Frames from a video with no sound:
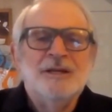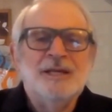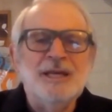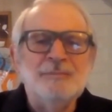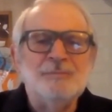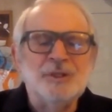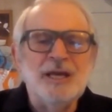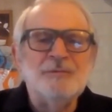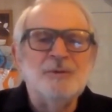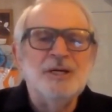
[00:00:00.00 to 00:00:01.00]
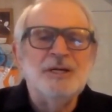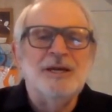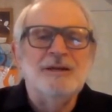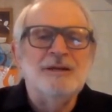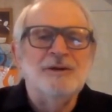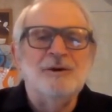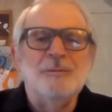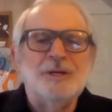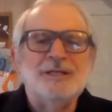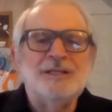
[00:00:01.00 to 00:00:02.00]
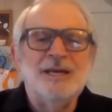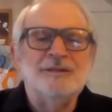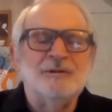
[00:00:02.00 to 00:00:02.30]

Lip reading: keep liquid and you don't want to take